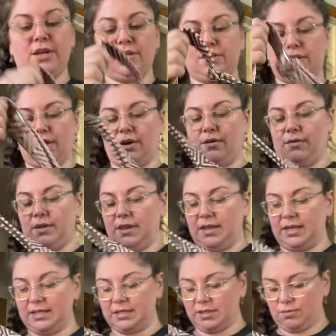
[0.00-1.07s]
So
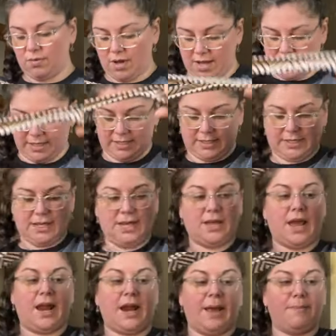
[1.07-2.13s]
this was,
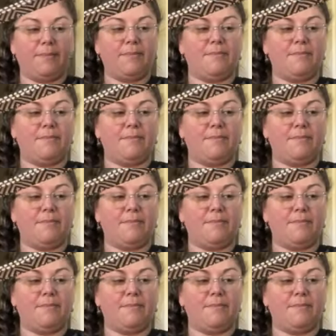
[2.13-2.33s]
and I